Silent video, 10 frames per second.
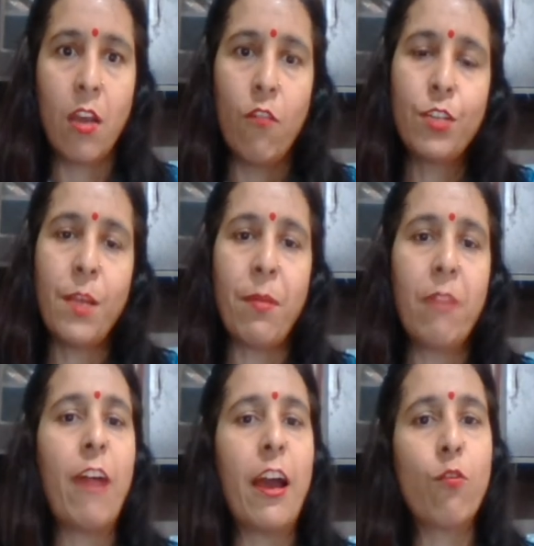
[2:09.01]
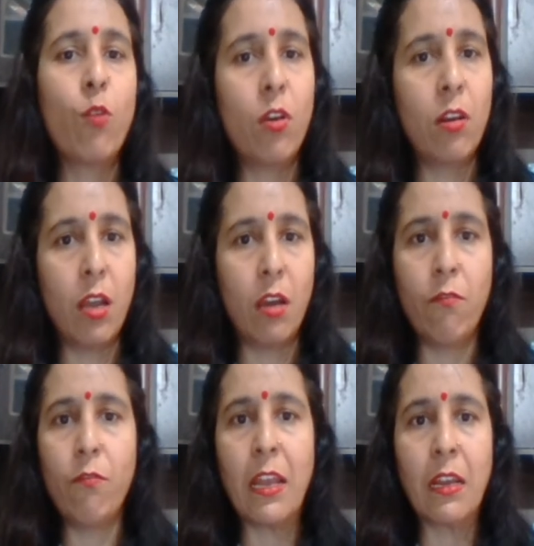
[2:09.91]
For example, firewall
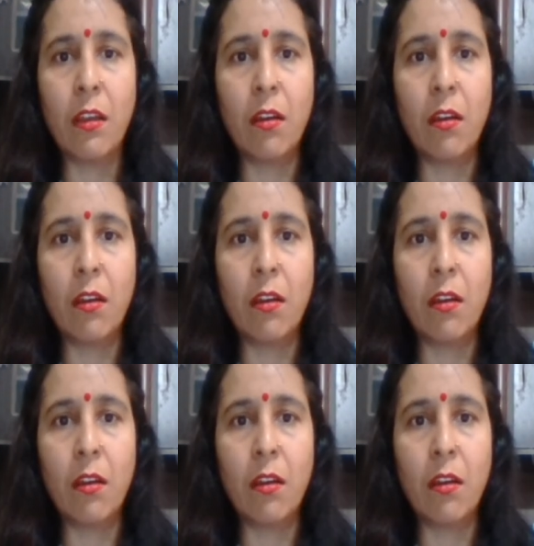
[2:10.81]
when